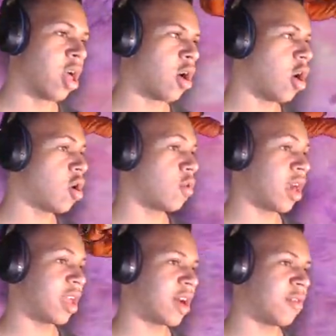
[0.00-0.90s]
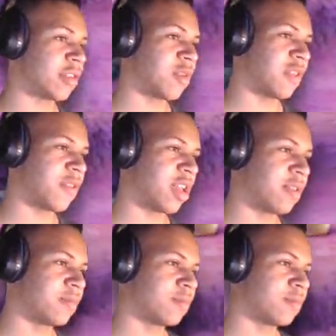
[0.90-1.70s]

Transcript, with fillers: Oh, wait, I wasn't ready for that.